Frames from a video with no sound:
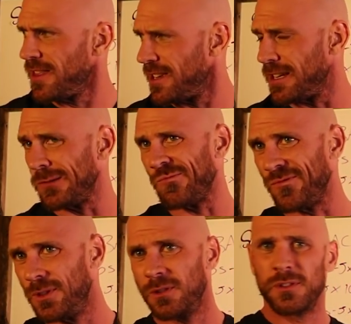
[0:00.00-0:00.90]
anything
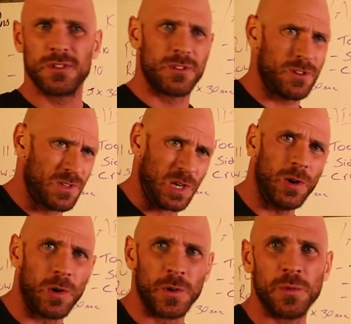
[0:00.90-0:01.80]
to
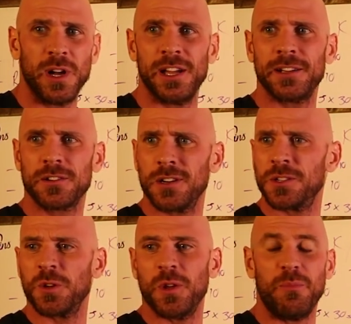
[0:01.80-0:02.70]
hold while I
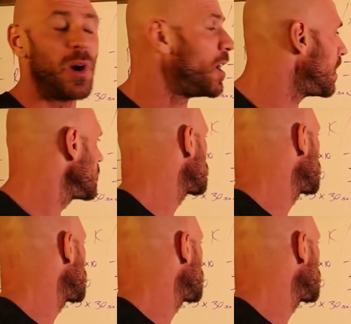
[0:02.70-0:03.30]
crunch on the ball.